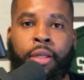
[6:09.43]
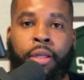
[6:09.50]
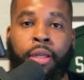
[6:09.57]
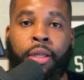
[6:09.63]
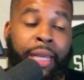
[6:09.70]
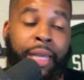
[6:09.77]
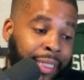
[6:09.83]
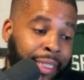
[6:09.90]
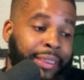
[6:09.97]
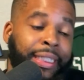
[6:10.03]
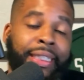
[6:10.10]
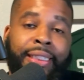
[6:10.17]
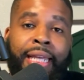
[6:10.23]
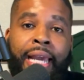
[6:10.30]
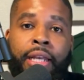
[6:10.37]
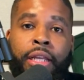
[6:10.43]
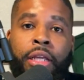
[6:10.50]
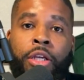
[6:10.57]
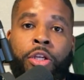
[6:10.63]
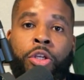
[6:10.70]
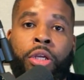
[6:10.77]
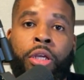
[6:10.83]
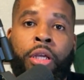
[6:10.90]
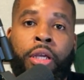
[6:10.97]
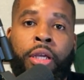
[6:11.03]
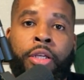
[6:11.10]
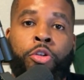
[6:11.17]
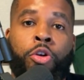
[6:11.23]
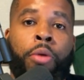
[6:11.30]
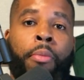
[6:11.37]
And to the extent that
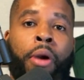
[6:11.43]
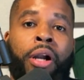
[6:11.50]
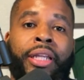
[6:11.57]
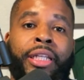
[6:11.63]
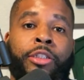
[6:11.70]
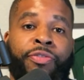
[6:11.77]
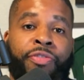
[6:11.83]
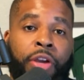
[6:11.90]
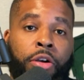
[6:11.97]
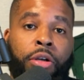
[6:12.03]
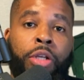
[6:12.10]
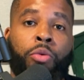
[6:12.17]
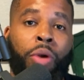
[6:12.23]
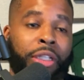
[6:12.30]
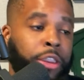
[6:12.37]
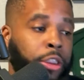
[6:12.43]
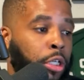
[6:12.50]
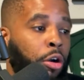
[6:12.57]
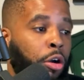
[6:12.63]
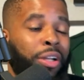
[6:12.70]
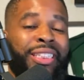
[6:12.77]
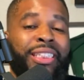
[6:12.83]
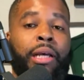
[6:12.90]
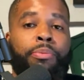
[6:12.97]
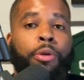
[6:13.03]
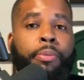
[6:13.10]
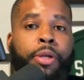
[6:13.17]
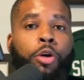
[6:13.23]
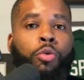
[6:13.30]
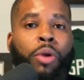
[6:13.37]
your mark is federally registered on a
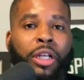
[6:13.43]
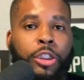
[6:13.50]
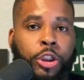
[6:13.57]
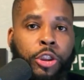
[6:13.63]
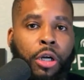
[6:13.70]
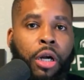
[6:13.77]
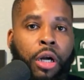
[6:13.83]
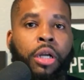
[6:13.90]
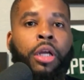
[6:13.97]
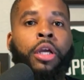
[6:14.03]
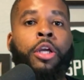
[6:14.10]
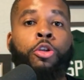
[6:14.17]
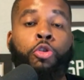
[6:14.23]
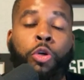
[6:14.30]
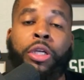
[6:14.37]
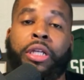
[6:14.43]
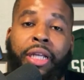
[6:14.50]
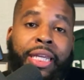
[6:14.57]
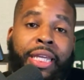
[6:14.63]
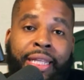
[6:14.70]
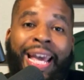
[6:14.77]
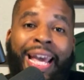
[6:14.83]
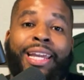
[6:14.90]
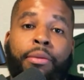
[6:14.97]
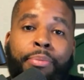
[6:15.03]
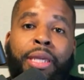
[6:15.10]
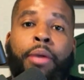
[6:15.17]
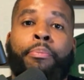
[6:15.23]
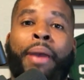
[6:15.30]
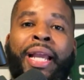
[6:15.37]
supplemental registrar, you can, again, that can
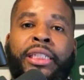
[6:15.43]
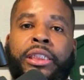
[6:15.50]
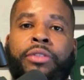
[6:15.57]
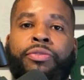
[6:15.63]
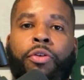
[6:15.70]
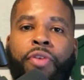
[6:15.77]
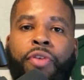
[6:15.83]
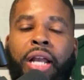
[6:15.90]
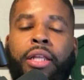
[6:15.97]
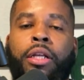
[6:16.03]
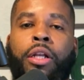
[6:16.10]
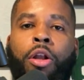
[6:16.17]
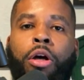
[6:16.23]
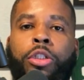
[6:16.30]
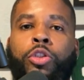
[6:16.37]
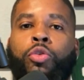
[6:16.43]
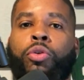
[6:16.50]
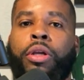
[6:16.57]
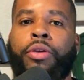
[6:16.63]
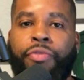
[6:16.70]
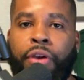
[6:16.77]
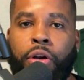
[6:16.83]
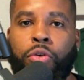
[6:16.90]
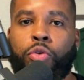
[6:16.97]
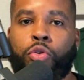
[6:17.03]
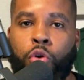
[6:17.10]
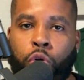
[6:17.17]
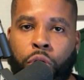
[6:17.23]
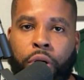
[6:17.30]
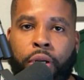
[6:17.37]
be a basis for filing a lawsuit in federal
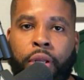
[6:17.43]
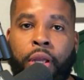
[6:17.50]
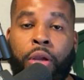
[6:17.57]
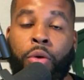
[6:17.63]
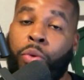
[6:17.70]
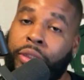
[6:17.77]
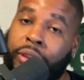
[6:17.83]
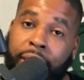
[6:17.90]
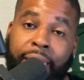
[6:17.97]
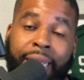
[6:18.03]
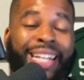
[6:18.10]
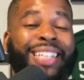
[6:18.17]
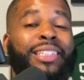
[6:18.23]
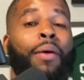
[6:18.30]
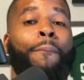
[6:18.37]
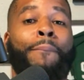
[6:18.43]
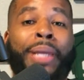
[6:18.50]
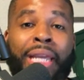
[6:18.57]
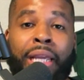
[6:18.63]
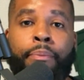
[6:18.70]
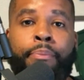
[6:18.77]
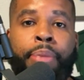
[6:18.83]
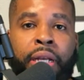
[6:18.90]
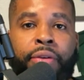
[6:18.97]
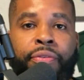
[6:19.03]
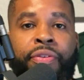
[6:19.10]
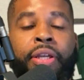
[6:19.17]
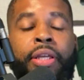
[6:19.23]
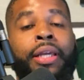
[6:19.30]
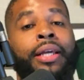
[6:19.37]
court, which again is a big
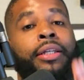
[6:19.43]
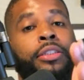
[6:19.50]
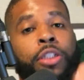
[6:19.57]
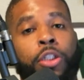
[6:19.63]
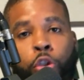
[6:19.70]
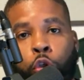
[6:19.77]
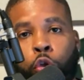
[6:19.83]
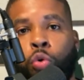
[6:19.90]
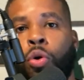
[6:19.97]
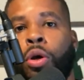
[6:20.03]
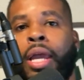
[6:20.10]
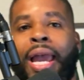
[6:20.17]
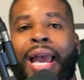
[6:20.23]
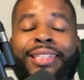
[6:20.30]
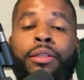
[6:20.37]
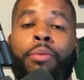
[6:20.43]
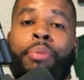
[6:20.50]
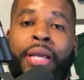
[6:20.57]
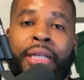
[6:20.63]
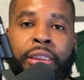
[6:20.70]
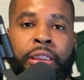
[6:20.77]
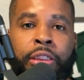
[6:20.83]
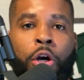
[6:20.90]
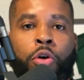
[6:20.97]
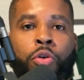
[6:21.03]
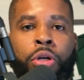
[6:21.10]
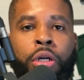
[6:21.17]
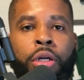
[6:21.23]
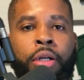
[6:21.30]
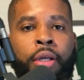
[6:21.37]
benefit to you as a business
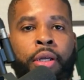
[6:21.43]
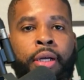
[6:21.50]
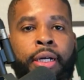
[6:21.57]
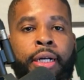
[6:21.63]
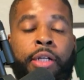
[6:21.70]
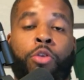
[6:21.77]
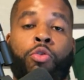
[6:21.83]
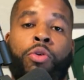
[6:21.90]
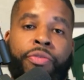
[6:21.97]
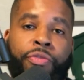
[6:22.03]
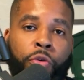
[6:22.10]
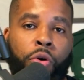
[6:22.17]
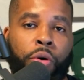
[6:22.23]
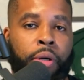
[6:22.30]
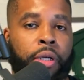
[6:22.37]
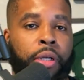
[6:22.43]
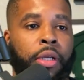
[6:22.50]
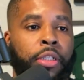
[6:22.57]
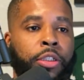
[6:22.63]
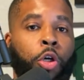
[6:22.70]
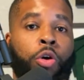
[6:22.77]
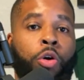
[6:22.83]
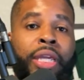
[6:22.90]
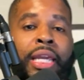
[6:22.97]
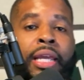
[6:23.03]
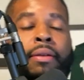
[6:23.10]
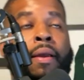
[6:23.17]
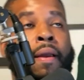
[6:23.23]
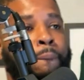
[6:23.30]
owner going forward. So again,